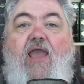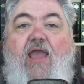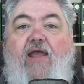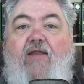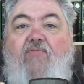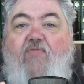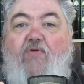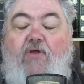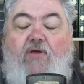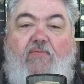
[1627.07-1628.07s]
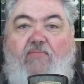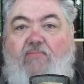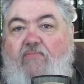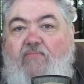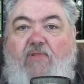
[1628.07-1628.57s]
And for the
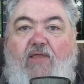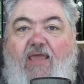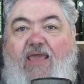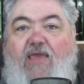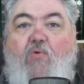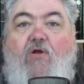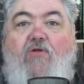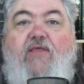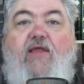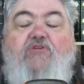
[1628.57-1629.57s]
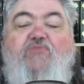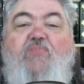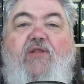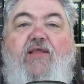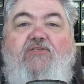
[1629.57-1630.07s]
keyword there, just
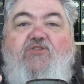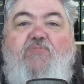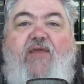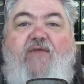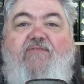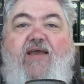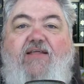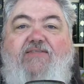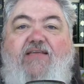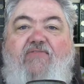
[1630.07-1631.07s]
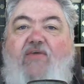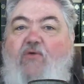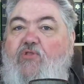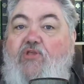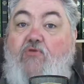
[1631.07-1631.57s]
put in Speak Faith TV
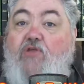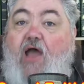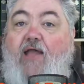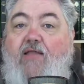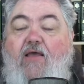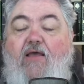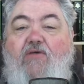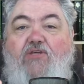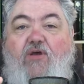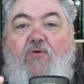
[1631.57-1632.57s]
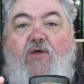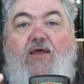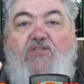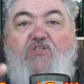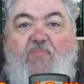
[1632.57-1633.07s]
with no dot. So
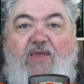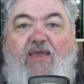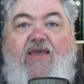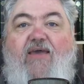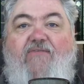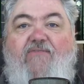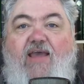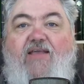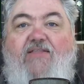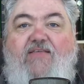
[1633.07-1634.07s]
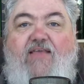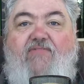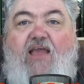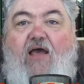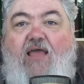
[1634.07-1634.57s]
Speak Faith
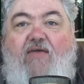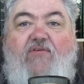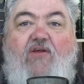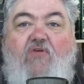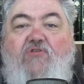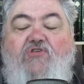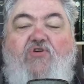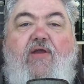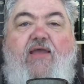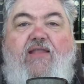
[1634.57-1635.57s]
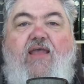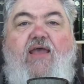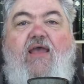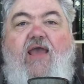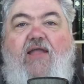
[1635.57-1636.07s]
TV. I'll have it here on the screen,
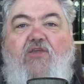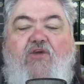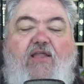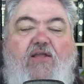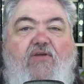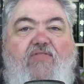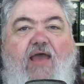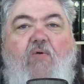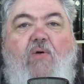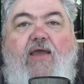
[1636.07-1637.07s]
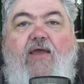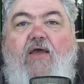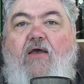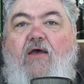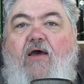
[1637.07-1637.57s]
and you can enter it that way.
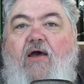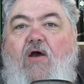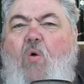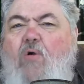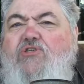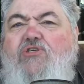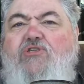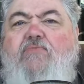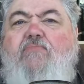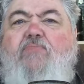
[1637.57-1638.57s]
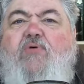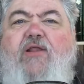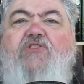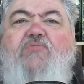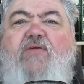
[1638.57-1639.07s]
Or just put
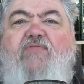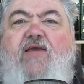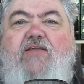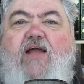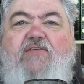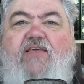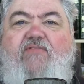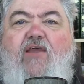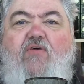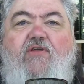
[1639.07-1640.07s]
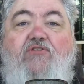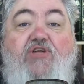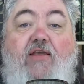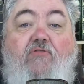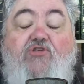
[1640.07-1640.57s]
in SpeakFaith.tv on their
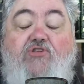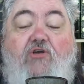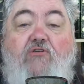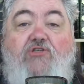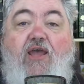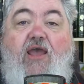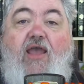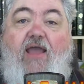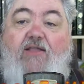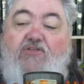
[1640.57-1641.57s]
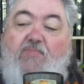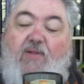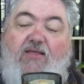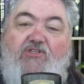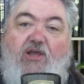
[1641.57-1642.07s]
channel search, and there's a
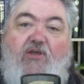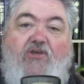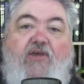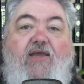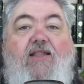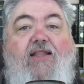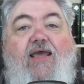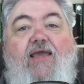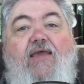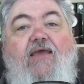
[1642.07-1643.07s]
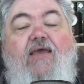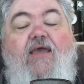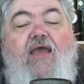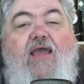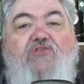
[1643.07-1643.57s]
place there you can click
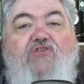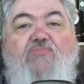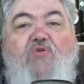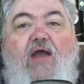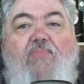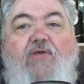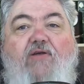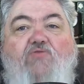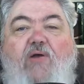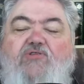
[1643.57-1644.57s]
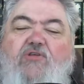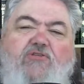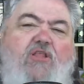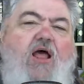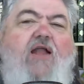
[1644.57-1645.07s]
and subscribe there as well. So
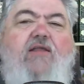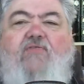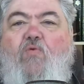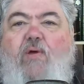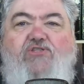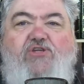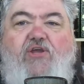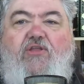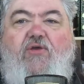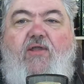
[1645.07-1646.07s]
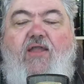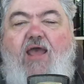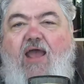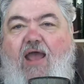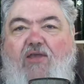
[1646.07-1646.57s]
there's a lot of different ways you can do it.
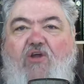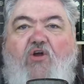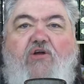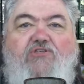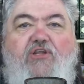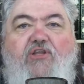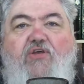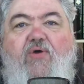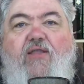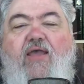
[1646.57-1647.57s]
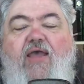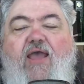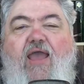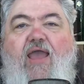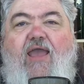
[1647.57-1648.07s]
I encourage you to do it,
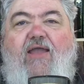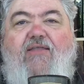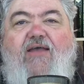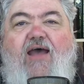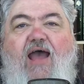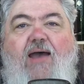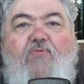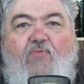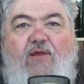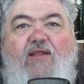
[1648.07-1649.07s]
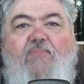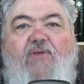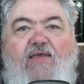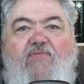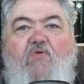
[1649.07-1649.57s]
and I really
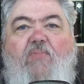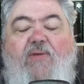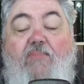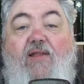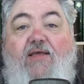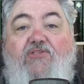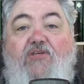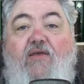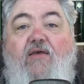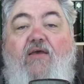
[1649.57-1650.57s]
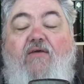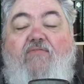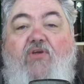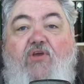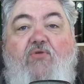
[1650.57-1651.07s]
believe it will be a blessing
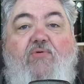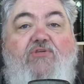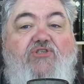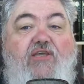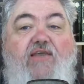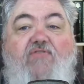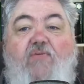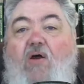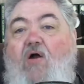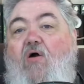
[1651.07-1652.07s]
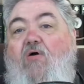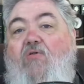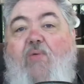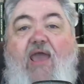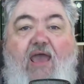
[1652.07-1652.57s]
for you to receive from all
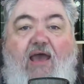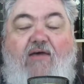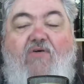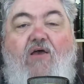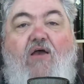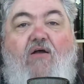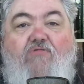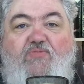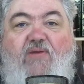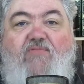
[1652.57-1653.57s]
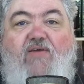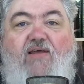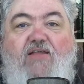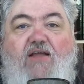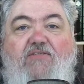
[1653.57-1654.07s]
that we have on
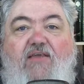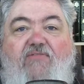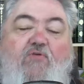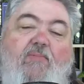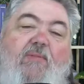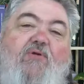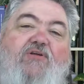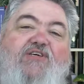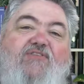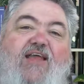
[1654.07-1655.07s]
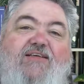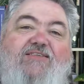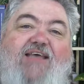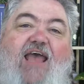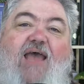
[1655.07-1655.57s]
SpeakFaith.tv. Remember, until
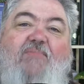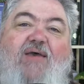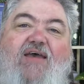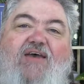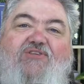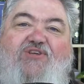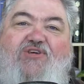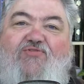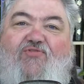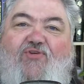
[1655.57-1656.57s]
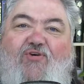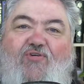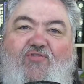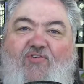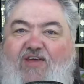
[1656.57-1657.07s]
next time, to
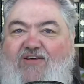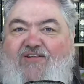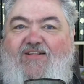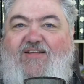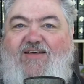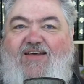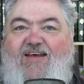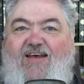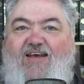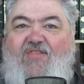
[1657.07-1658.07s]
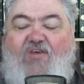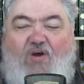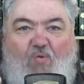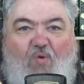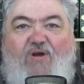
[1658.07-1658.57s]
fulfill
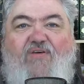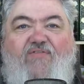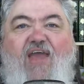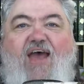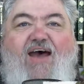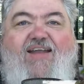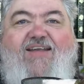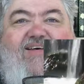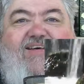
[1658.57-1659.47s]
the Word of God.